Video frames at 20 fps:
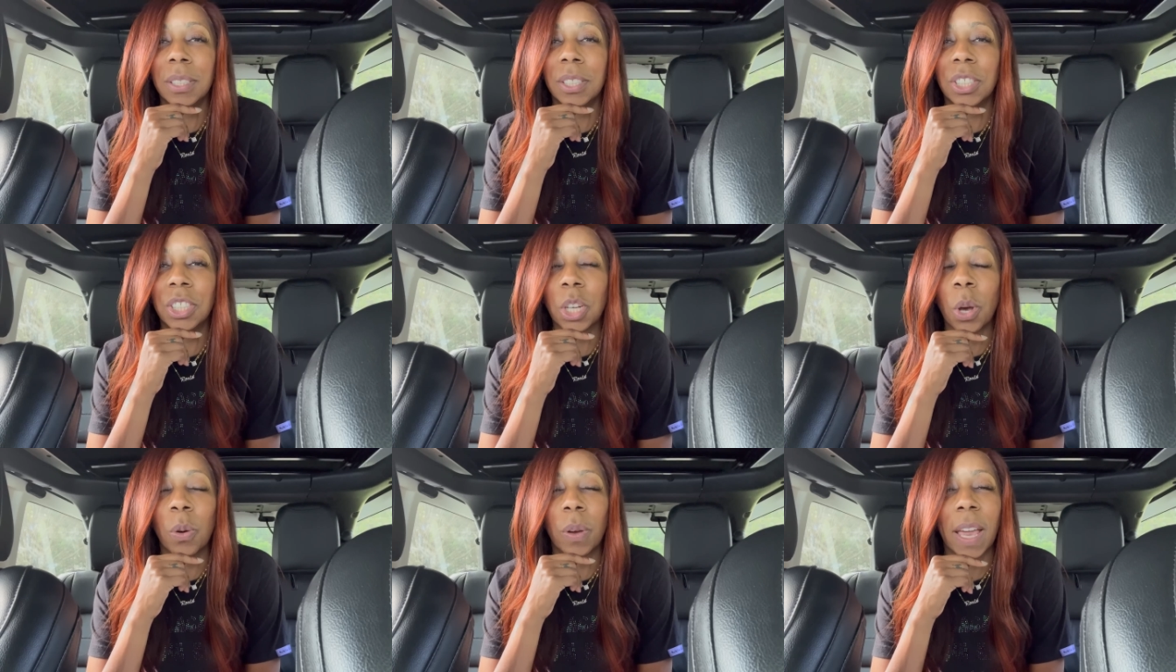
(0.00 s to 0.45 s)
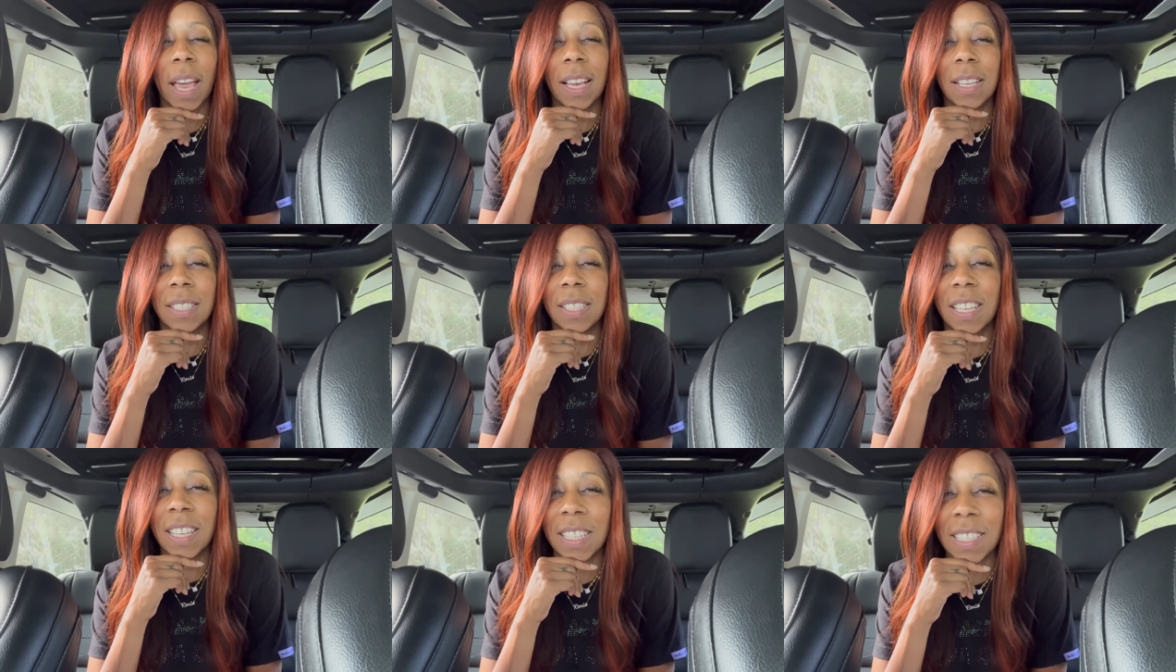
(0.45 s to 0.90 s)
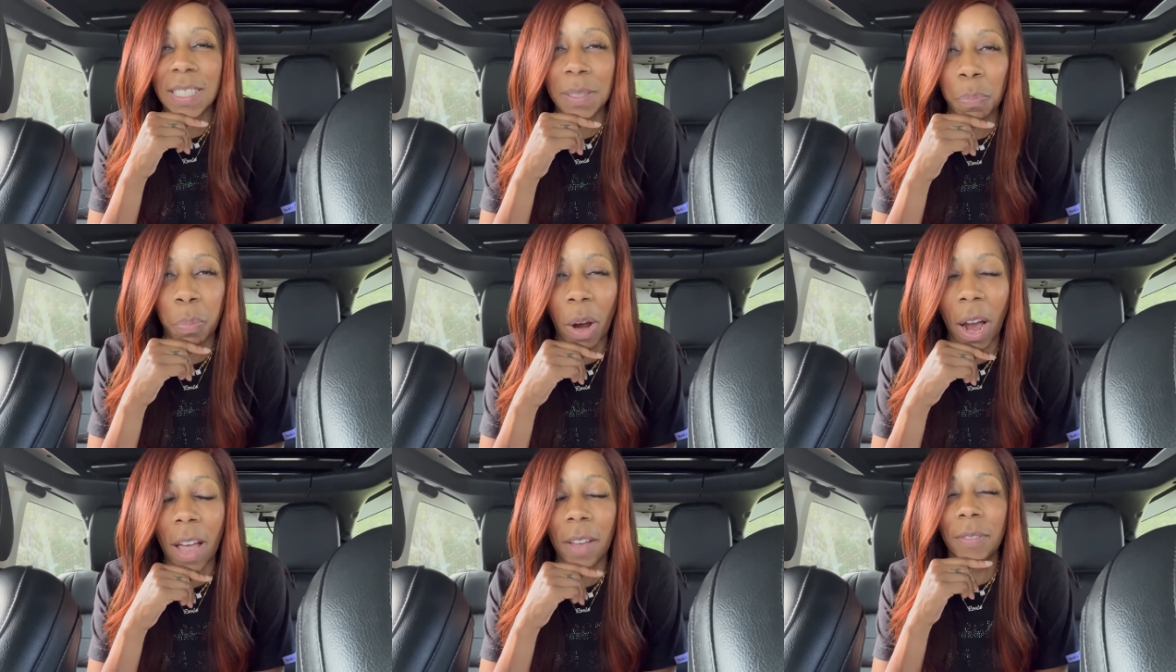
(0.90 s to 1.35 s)
showcase his
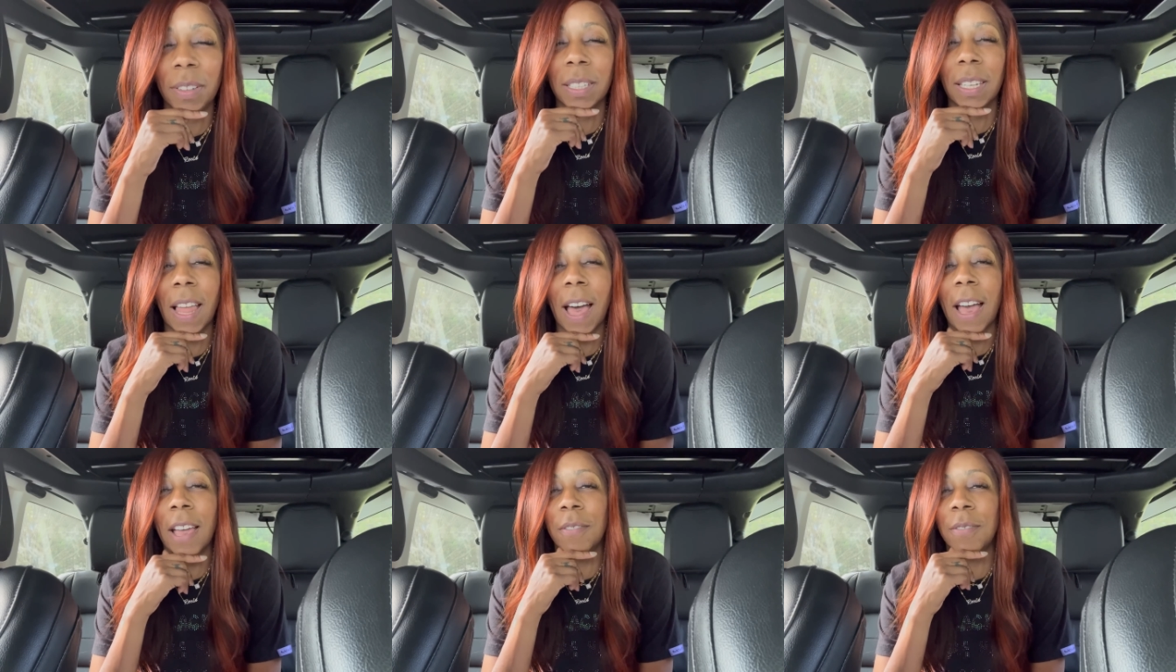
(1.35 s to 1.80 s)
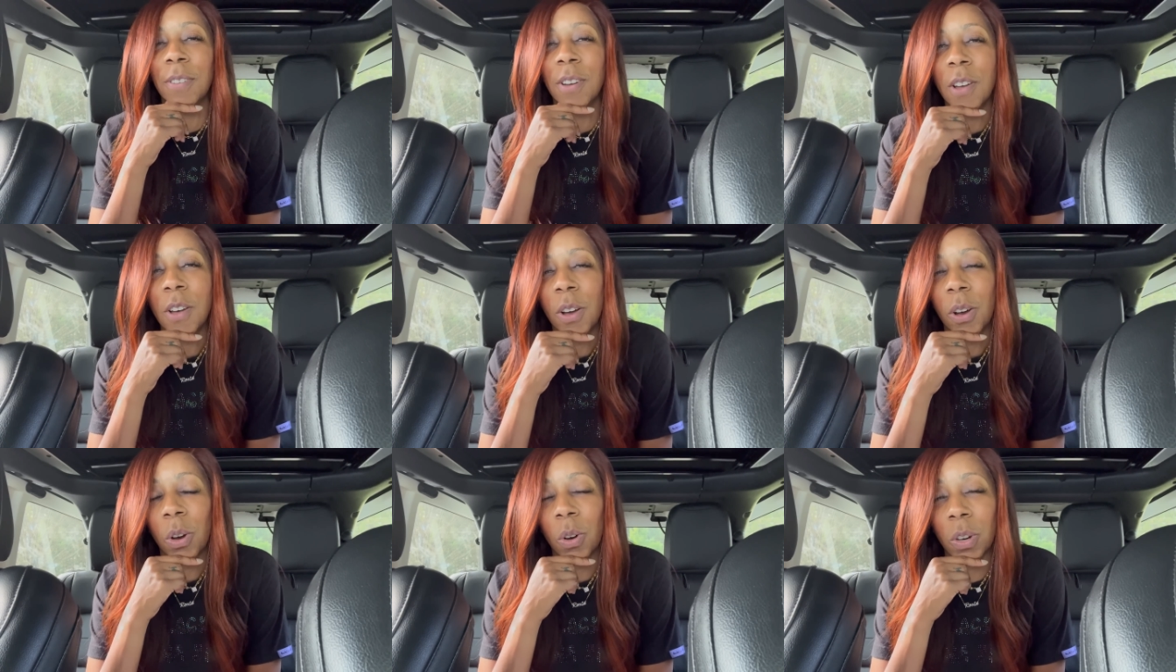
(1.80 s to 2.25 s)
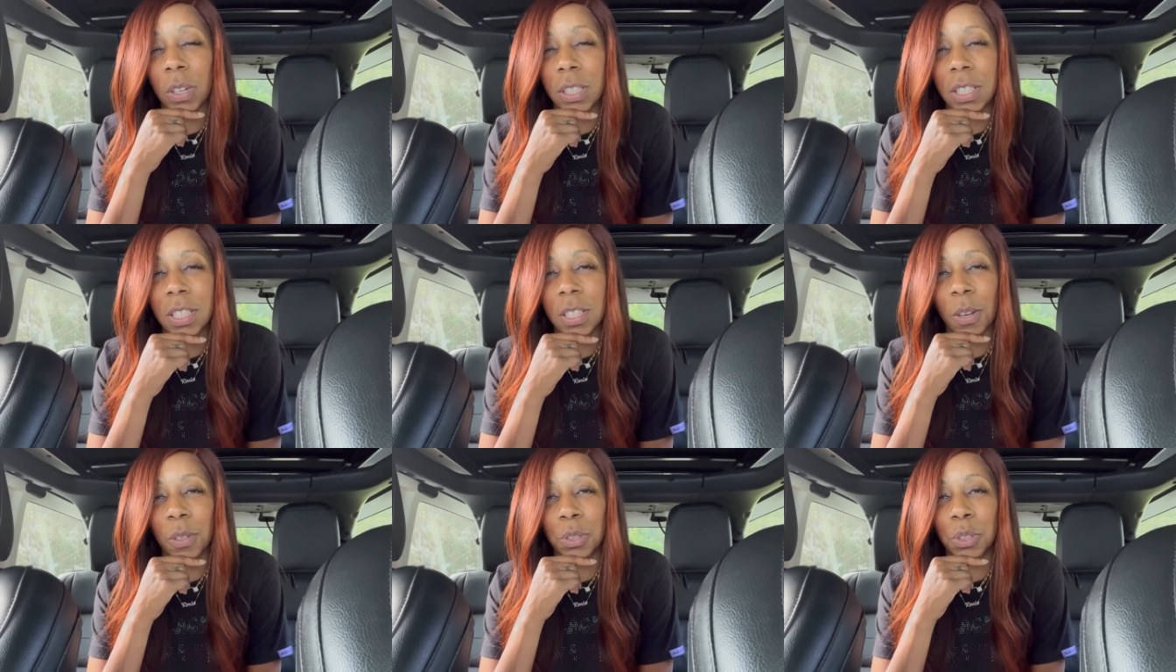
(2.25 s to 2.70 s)
private life
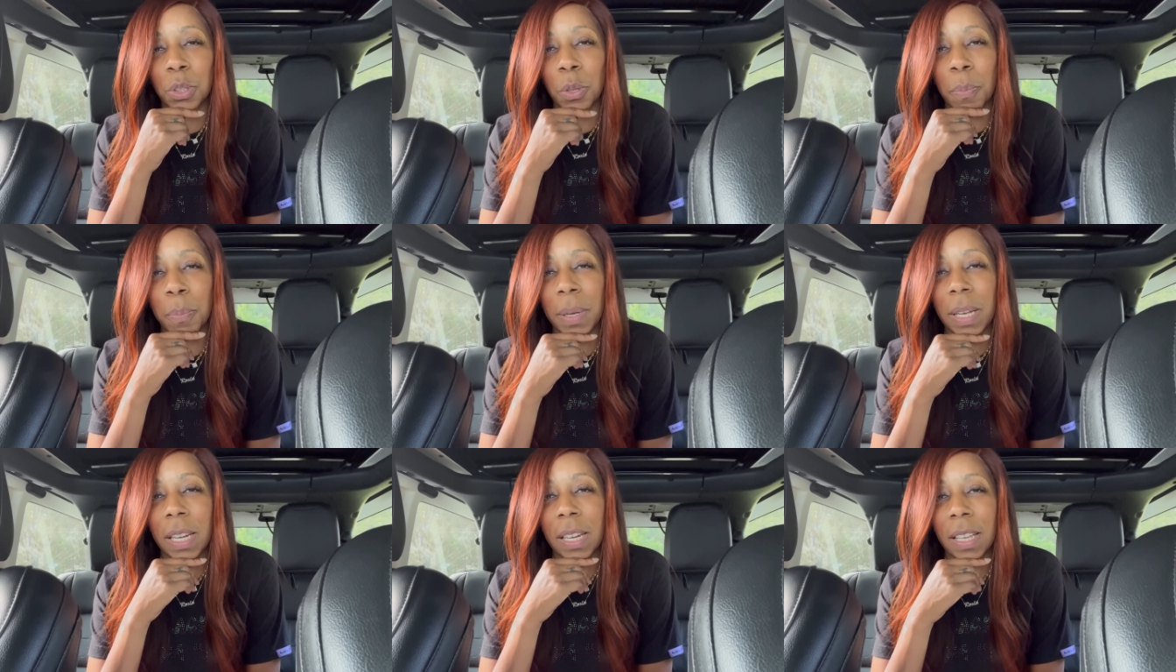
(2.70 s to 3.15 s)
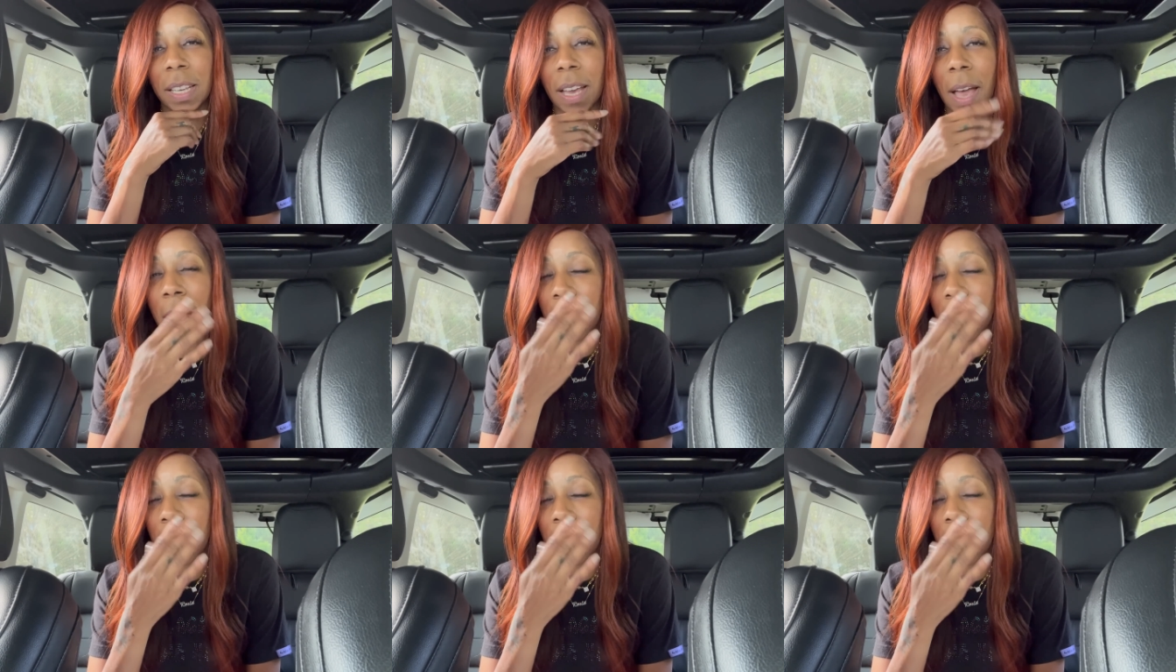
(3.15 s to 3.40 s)
on social media.